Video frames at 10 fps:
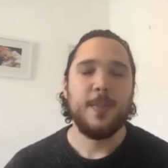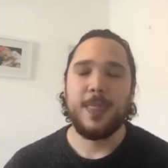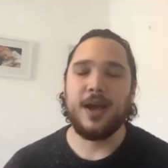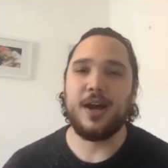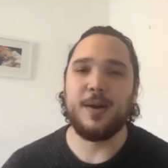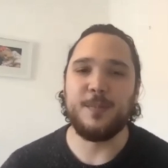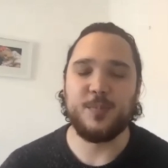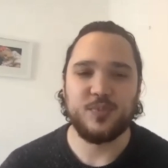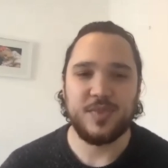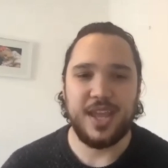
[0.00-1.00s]

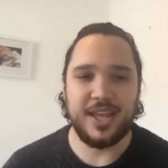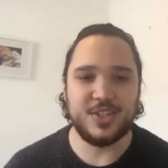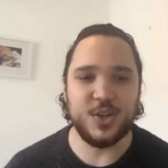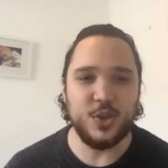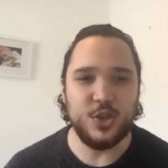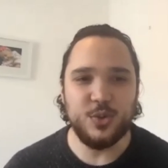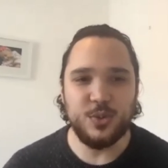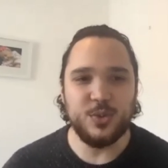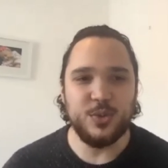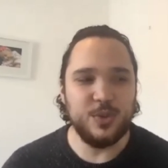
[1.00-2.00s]
Um, and so
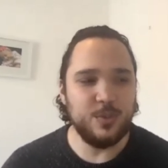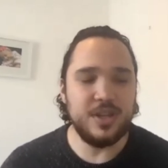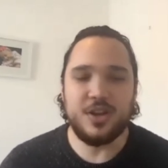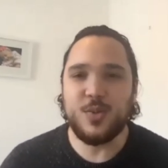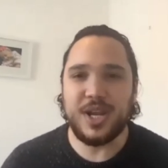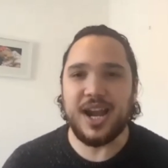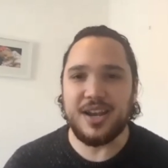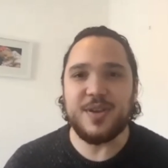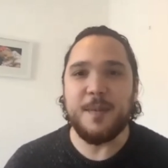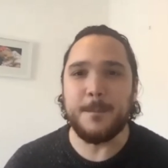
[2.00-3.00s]
you we, you know we kind
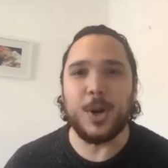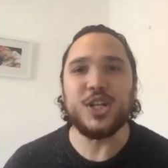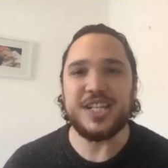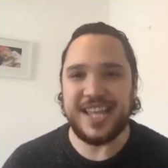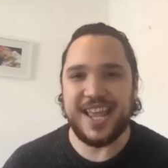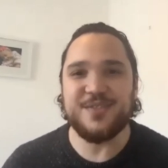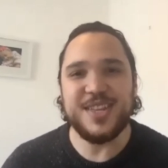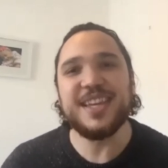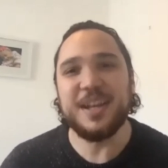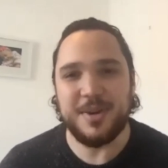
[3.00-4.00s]
of embodied
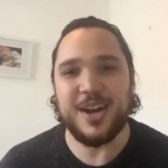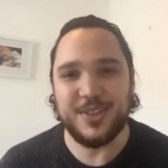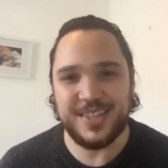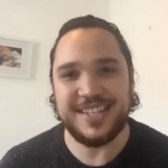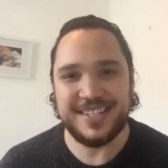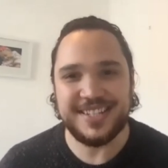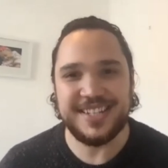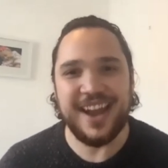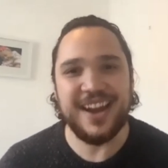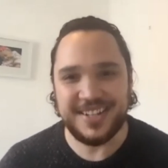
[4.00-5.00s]
everything about these
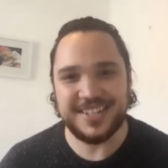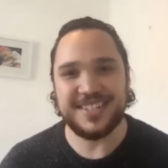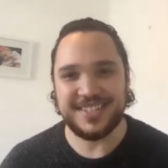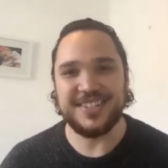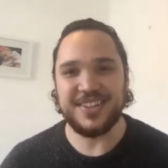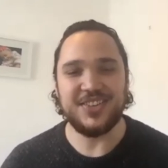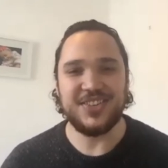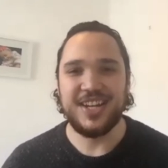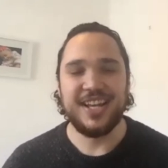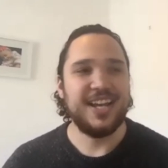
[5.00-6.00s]
characters you know
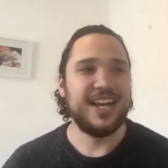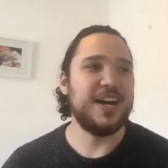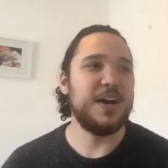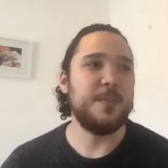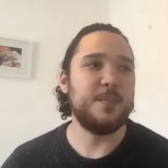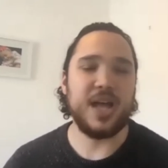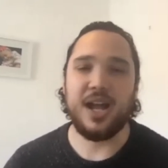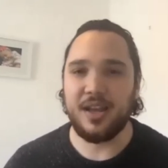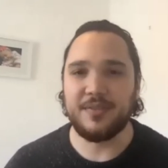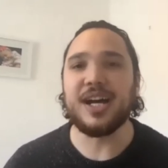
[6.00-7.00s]
um, i
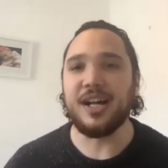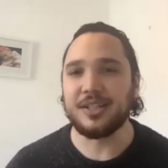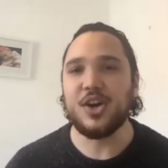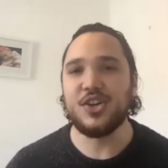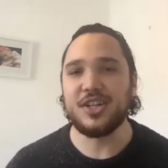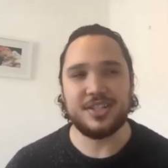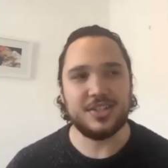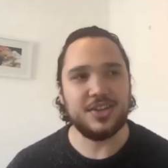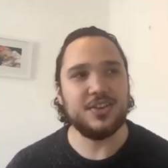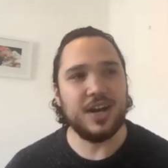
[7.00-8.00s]
loved hulk hogan
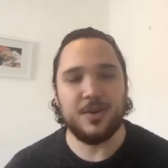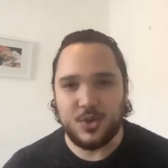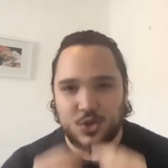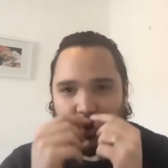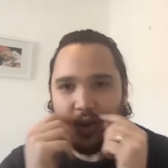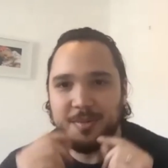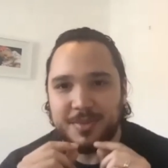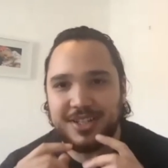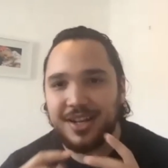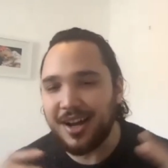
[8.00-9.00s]
so i would draw on a
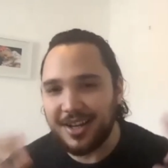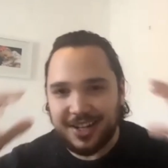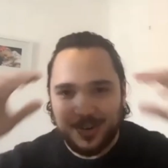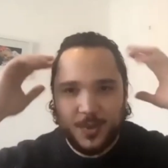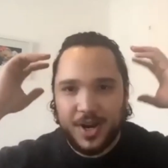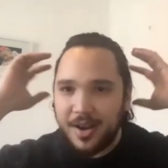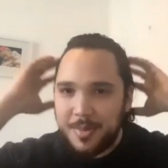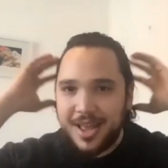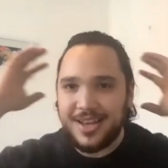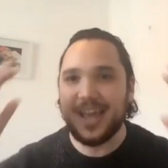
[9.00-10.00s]
mustache i'd wear a
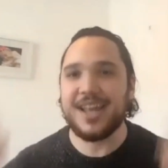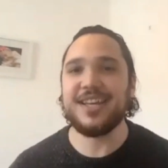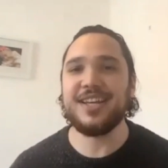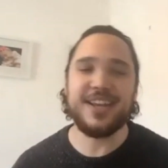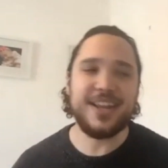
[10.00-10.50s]
bandana and i